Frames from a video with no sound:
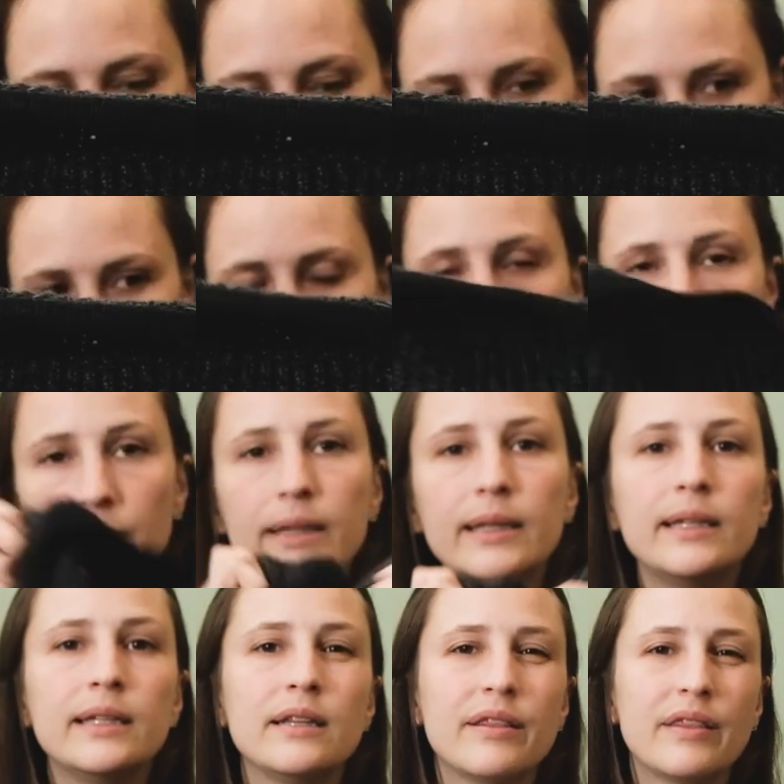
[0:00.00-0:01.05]
the
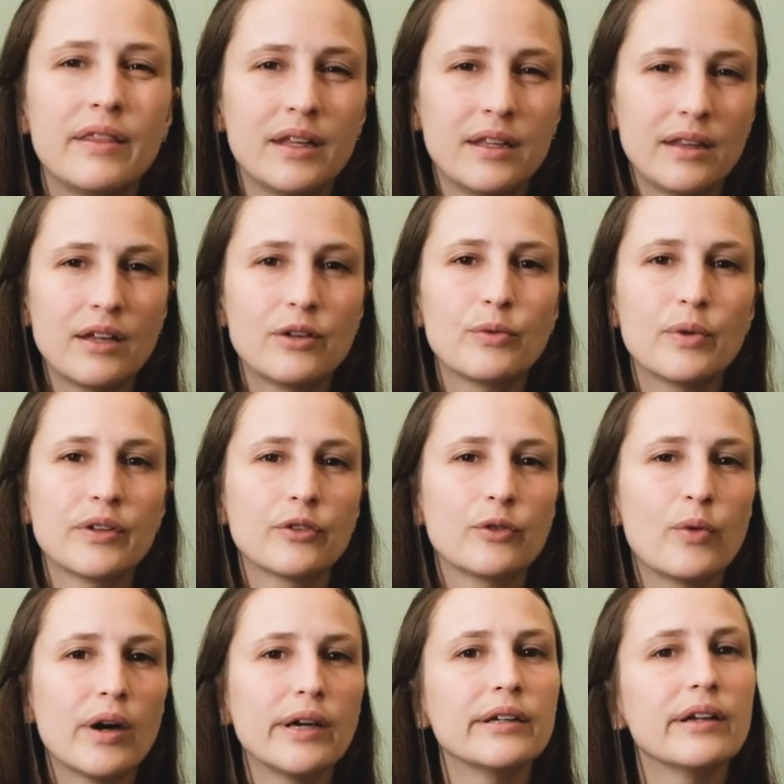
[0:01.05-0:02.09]
only thing that was
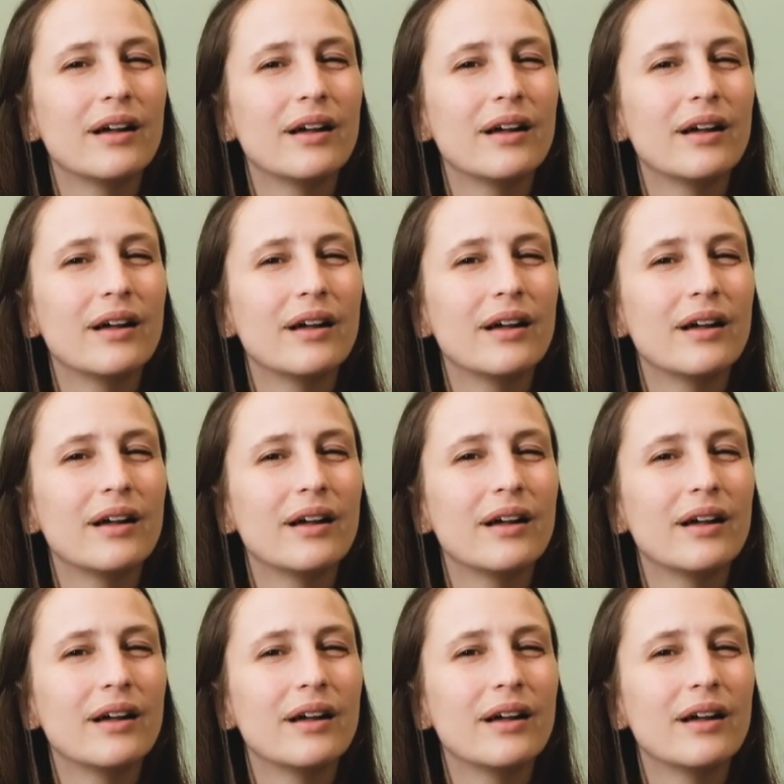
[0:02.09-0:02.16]
quite